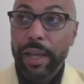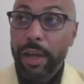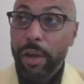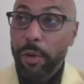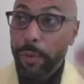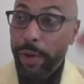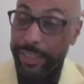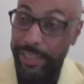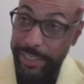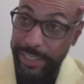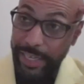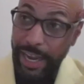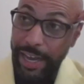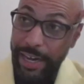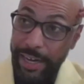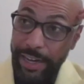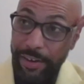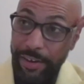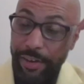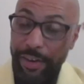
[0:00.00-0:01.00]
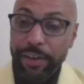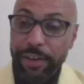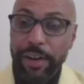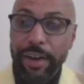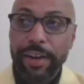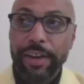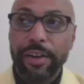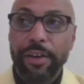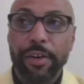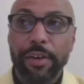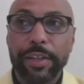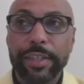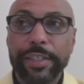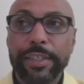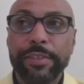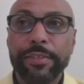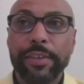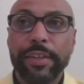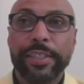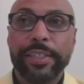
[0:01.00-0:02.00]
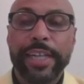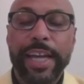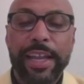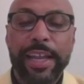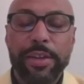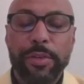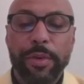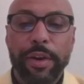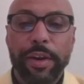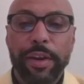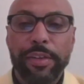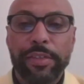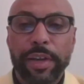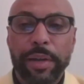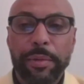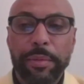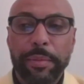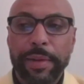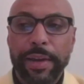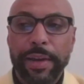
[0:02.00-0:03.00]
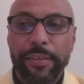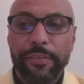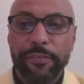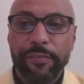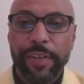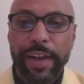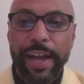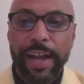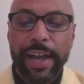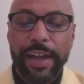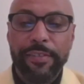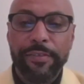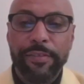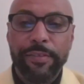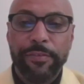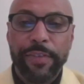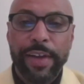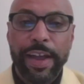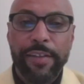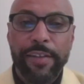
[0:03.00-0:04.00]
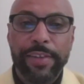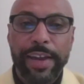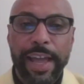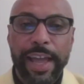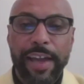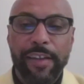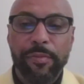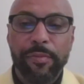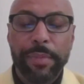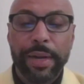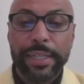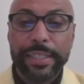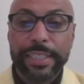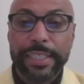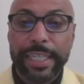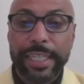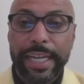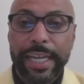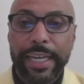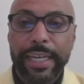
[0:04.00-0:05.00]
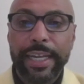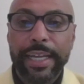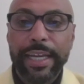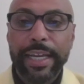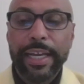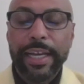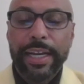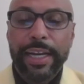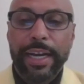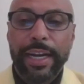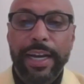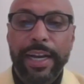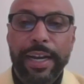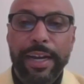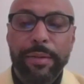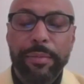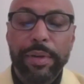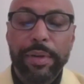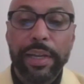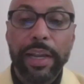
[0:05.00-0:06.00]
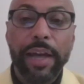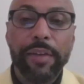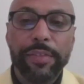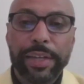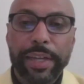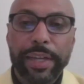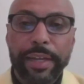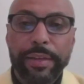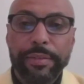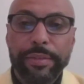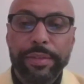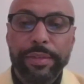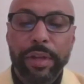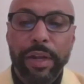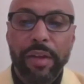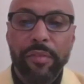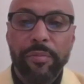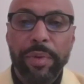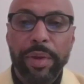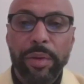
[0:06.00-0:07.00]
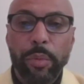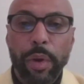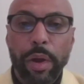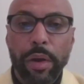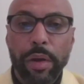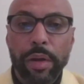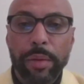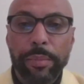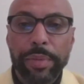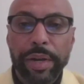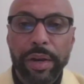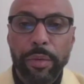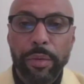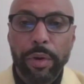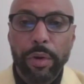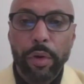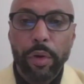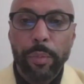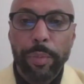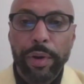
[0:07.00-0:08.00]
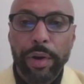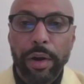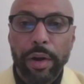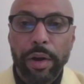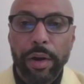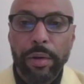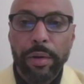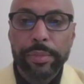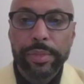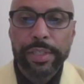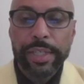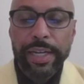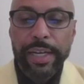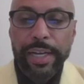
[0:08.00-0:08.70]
Well, I just got here in early January, so I'm about five and a half months in, loving it. I've been welcomed here with open arms.